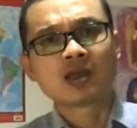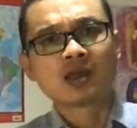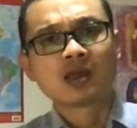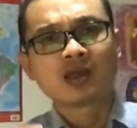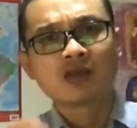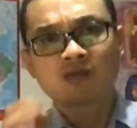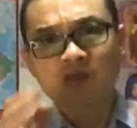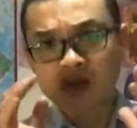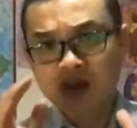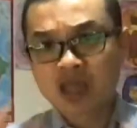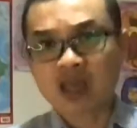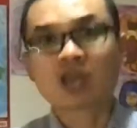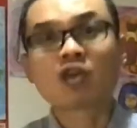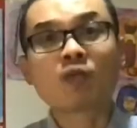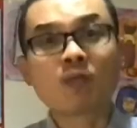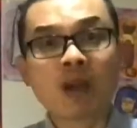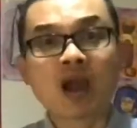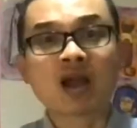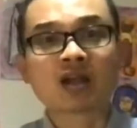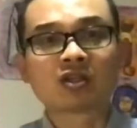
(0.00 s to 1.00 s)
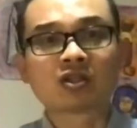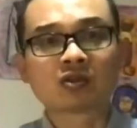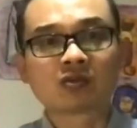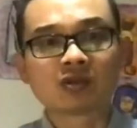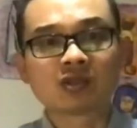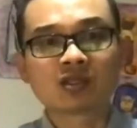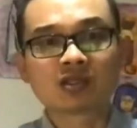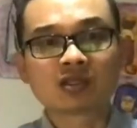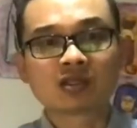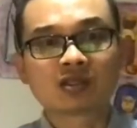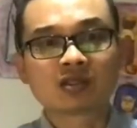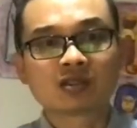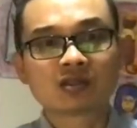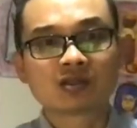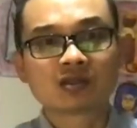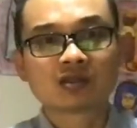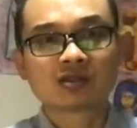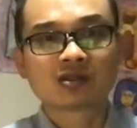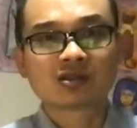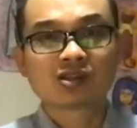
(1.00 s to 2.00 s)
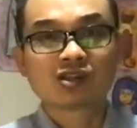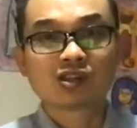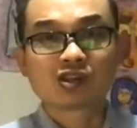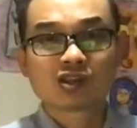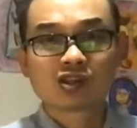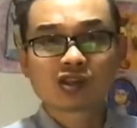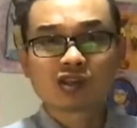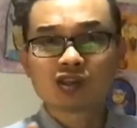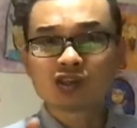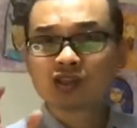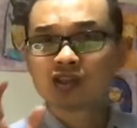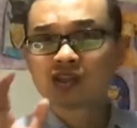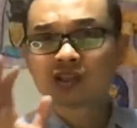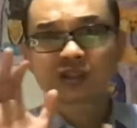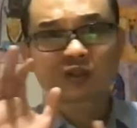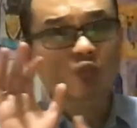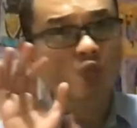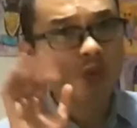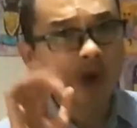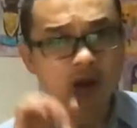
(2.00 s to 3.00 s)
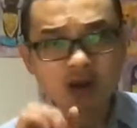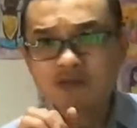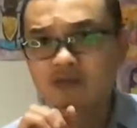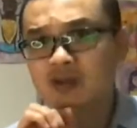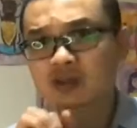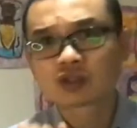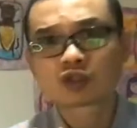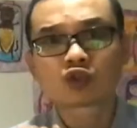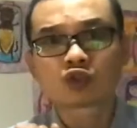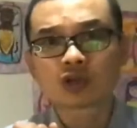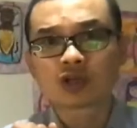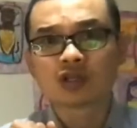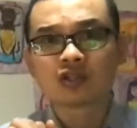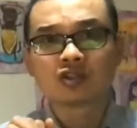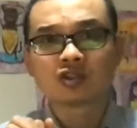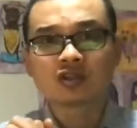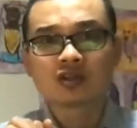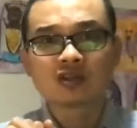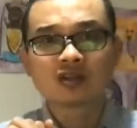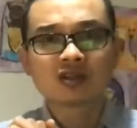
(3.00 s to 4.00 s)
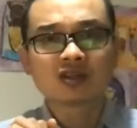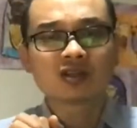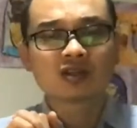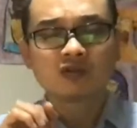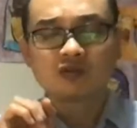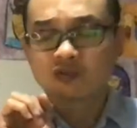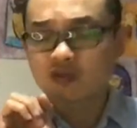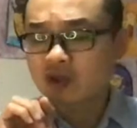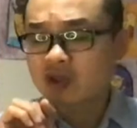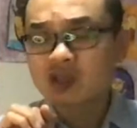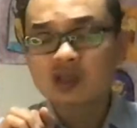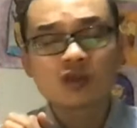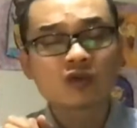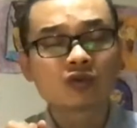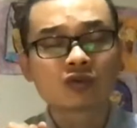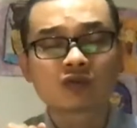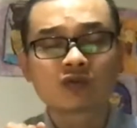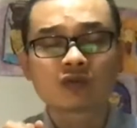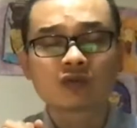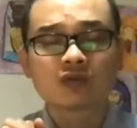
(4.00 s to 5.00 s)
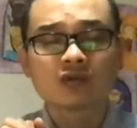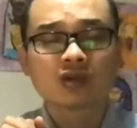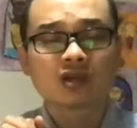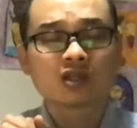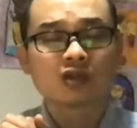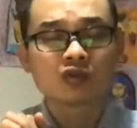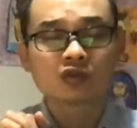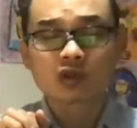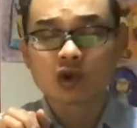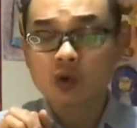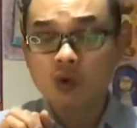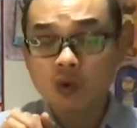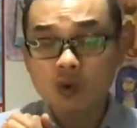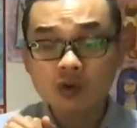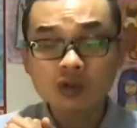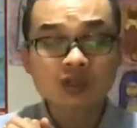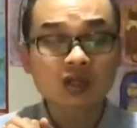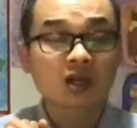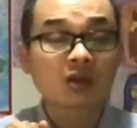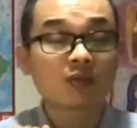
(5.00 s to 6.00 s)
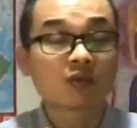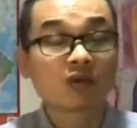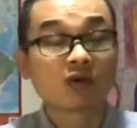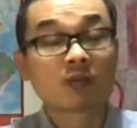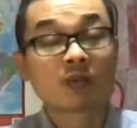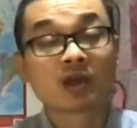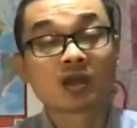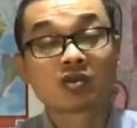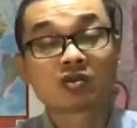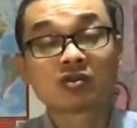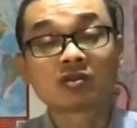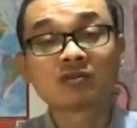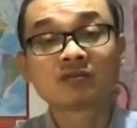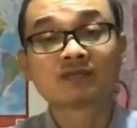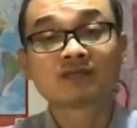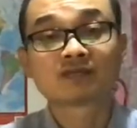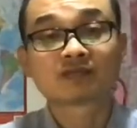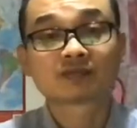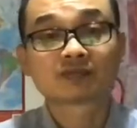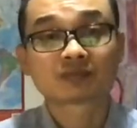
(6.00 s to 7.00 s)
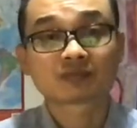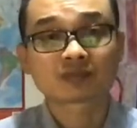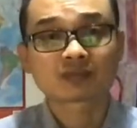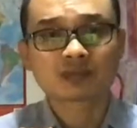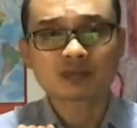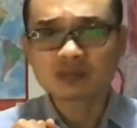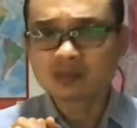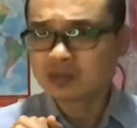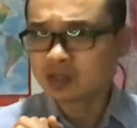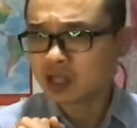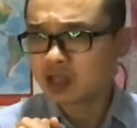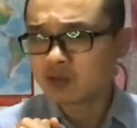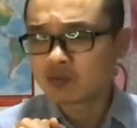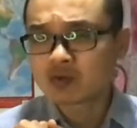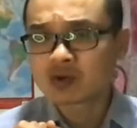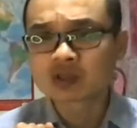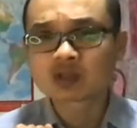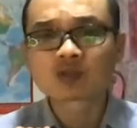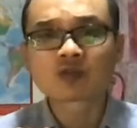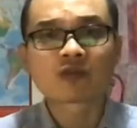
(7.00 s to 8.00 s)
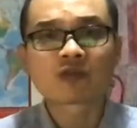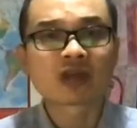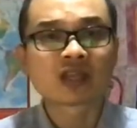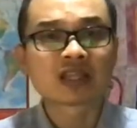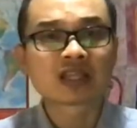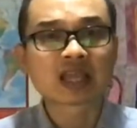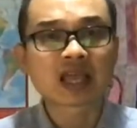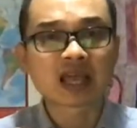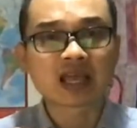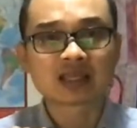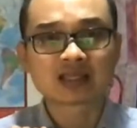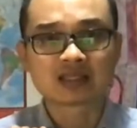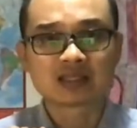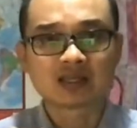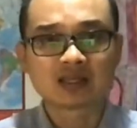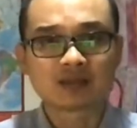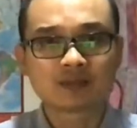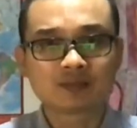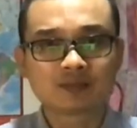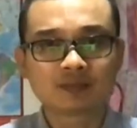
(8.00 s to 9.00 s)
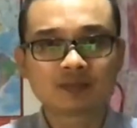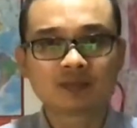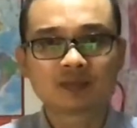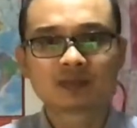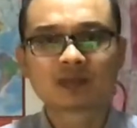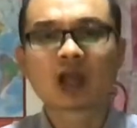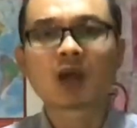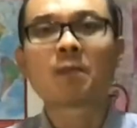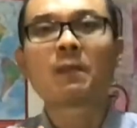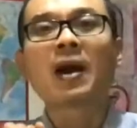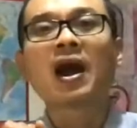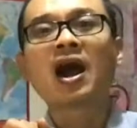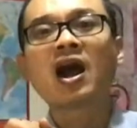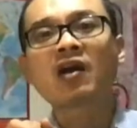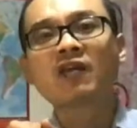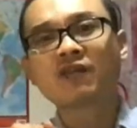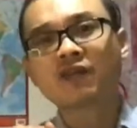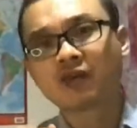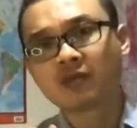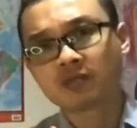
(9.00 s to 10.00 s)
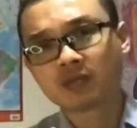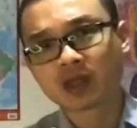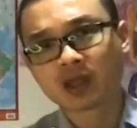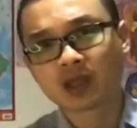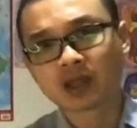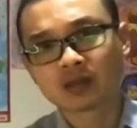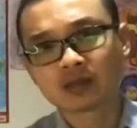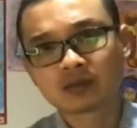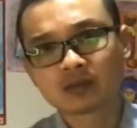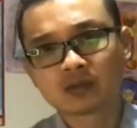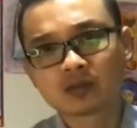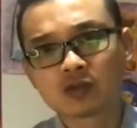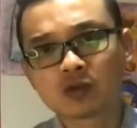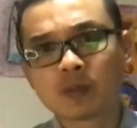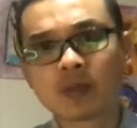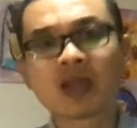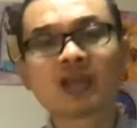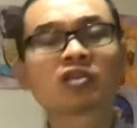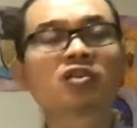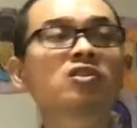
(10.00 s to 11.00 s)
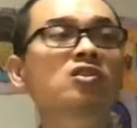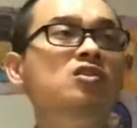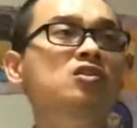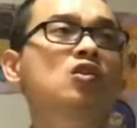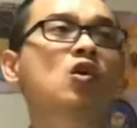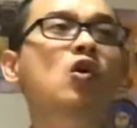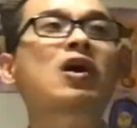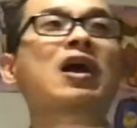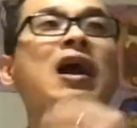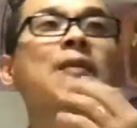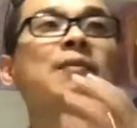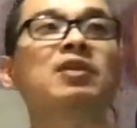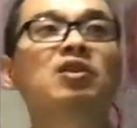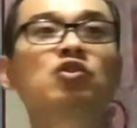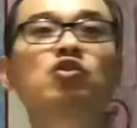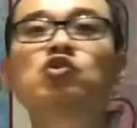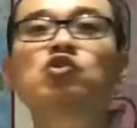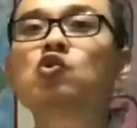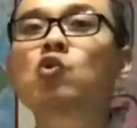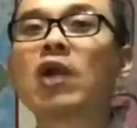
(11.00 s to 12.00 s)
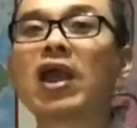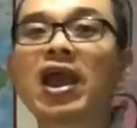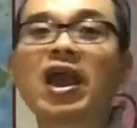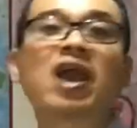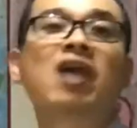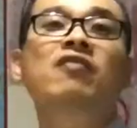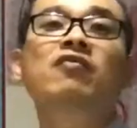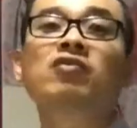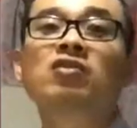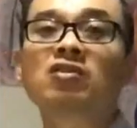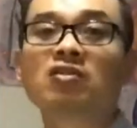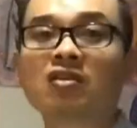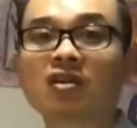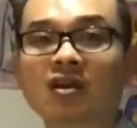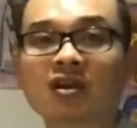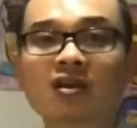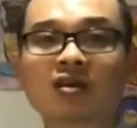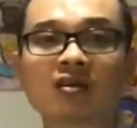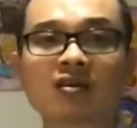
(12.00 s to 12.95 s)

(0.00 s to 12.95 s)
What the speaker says: If you're an acupuncturist, this is one of our strategies. It's very useful. I use it all the time for a patient. It works fantastic. Now, apart from that, your patient is not coming to you every day.